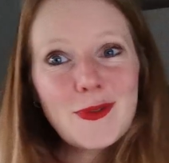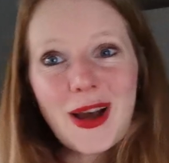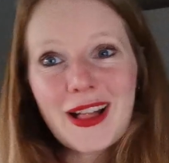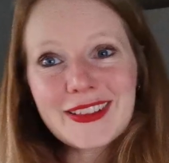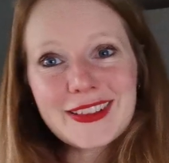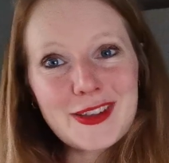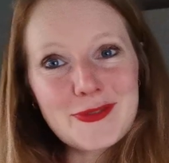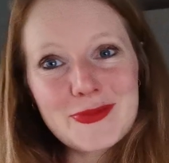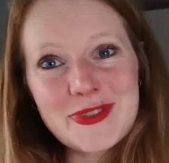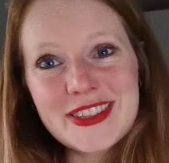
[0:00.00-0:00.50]

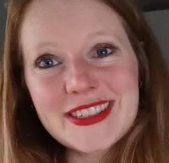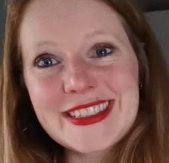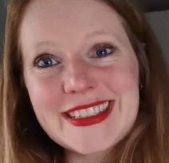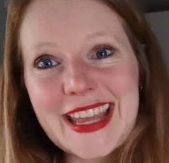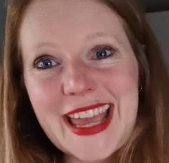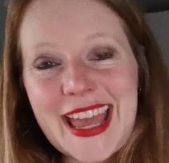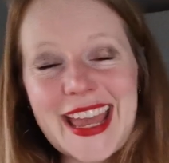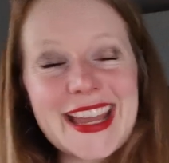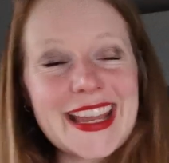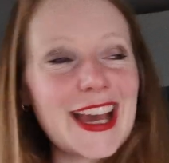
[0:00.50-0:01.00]
Welcome to
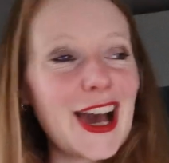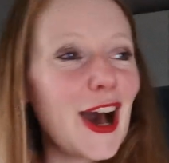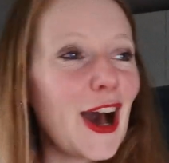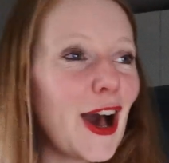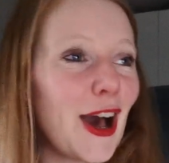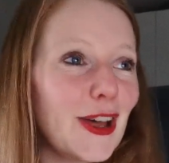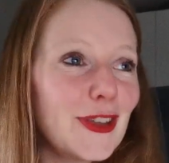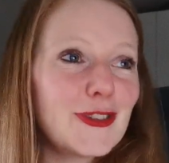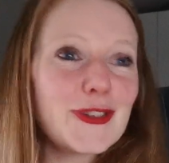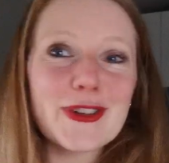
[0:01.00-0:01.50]
day
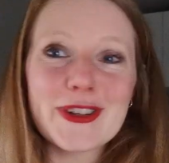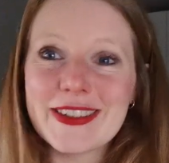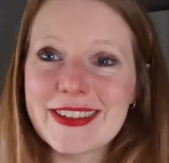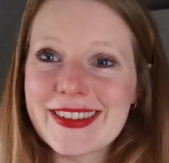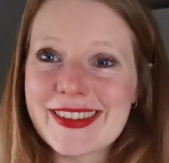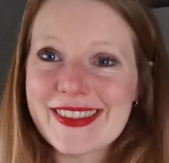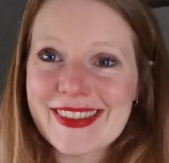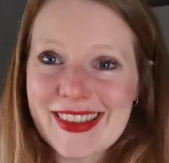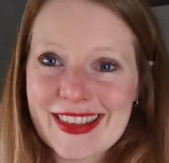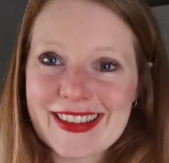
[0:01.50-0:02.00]

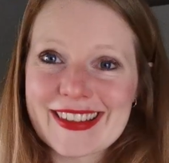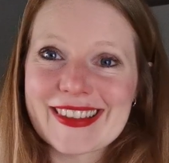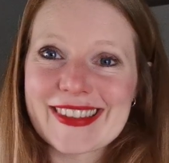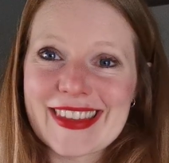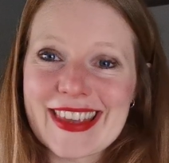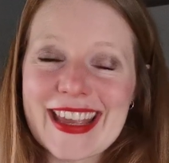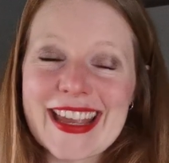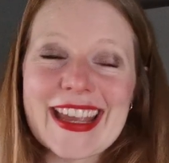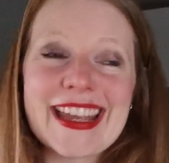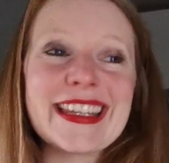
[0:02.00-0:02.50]

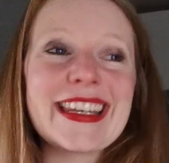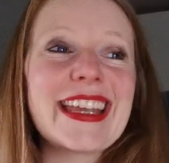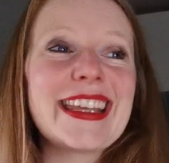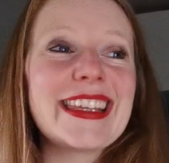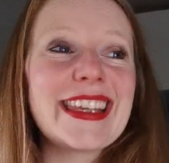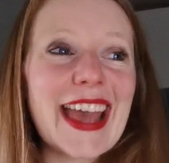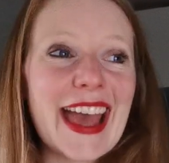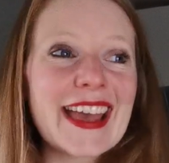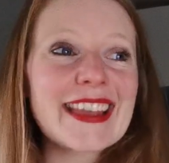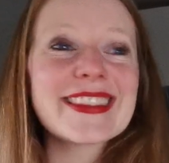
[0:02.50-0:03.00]
116.
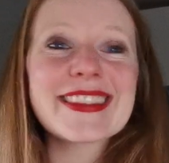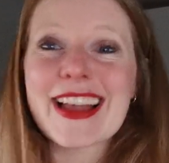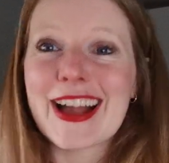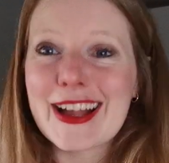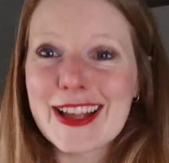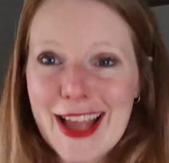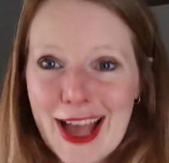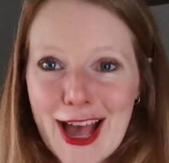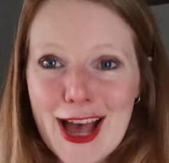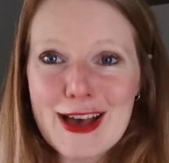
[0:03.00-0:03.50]
Yes,
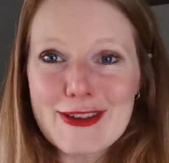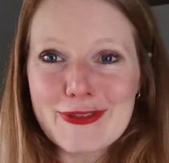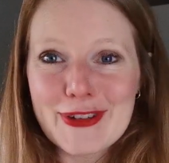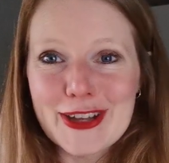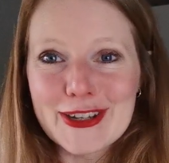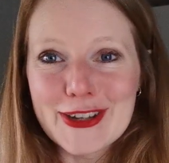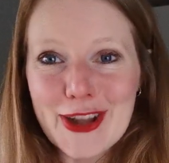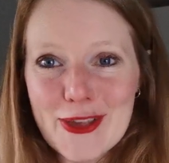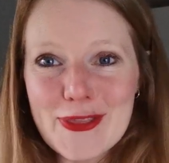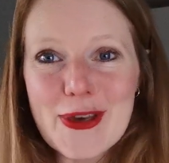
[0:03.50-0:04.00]
I
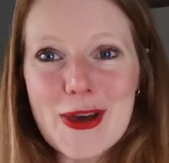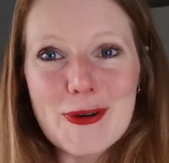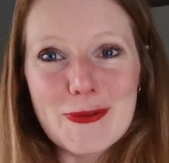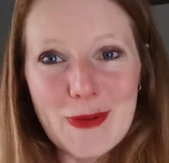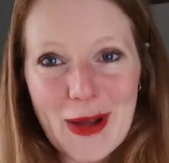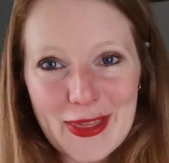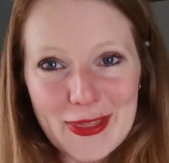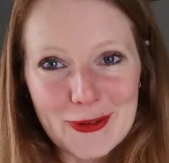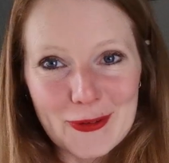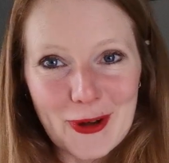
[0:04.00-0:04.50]
have
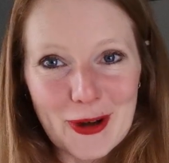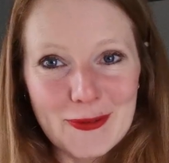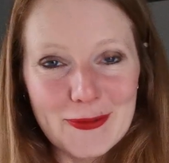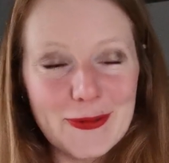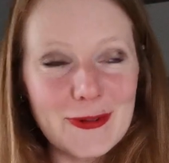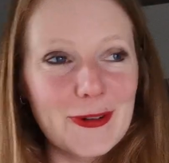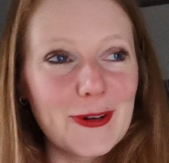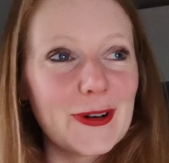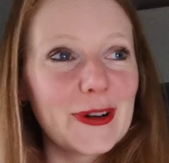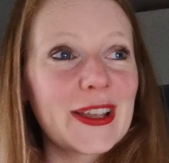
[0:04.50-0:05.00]
another weather
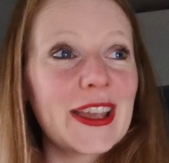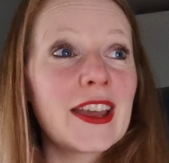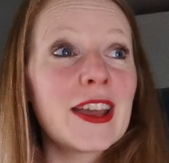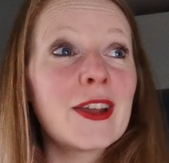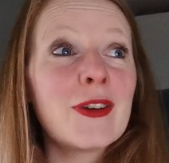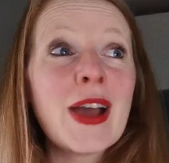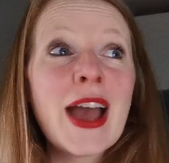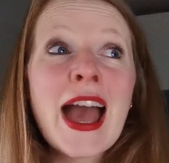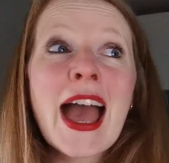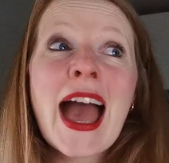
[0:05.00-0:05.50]
one for
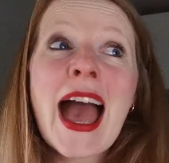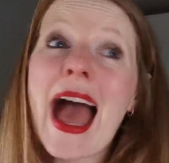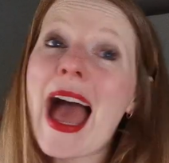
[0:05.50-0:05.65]
you.